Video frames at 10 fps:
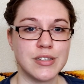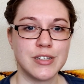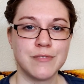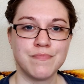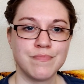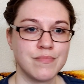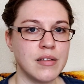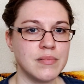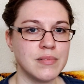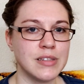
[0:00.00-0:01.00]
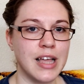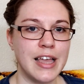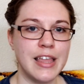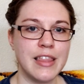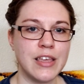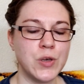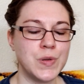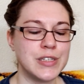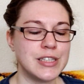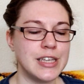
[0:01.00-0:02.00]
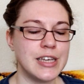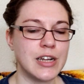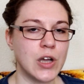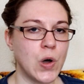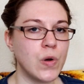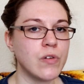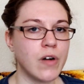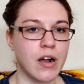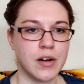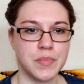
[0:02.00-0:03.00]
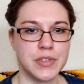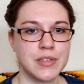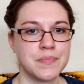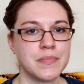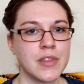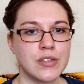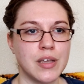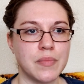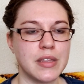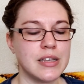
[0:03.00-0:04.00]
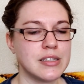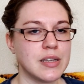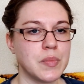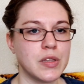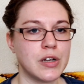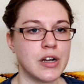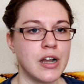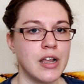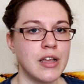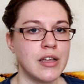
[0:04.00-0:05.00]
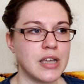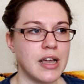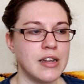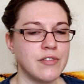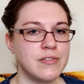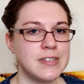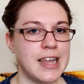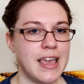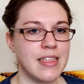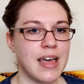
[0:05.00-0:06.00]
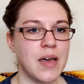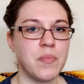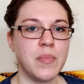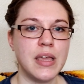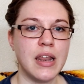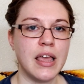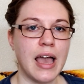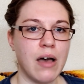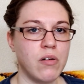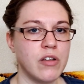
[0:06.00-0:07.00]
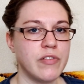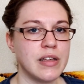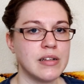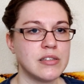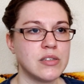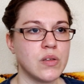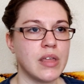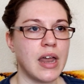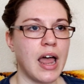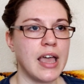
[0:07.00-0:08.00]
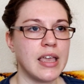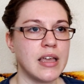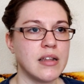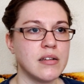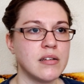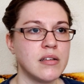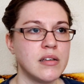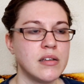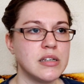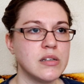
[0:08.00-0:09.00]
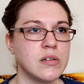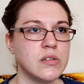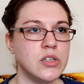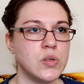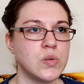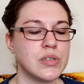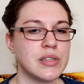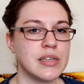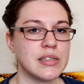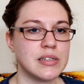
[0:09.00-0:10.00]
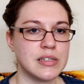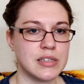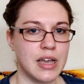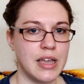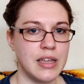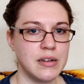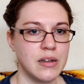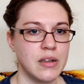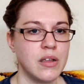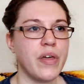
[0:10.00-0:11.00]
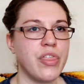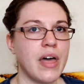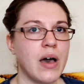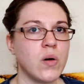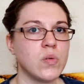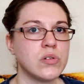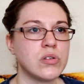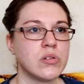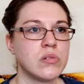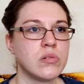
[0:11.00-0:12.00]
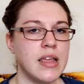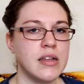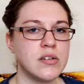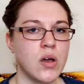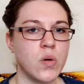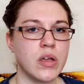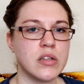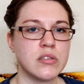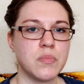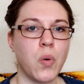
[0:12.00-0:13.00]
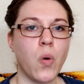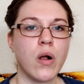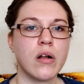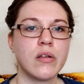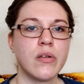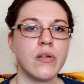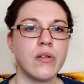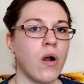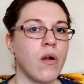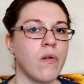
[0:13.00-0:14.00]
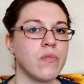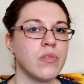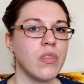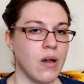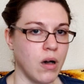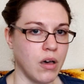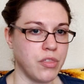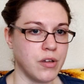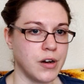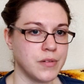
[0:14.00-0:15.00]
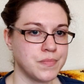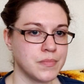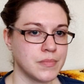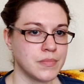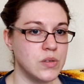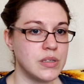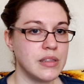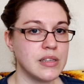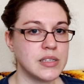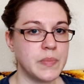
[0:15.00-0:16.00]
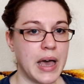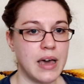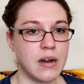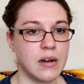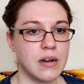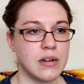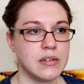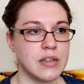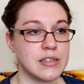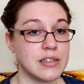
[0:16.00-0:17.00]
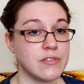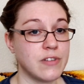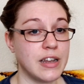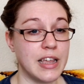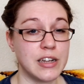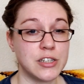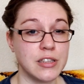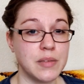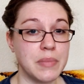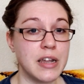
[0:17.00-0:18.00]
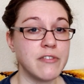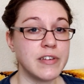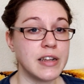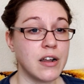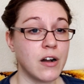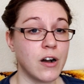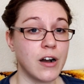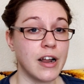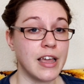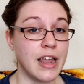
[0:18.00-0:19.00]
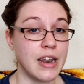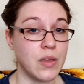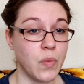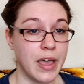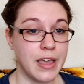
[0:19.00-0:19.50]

just a lion that you would see in a coat of arms or something similar. Just kind of take that meaning out of it so that I can still use this design without any token support for the author using this pattern doesn't financially benefit her in any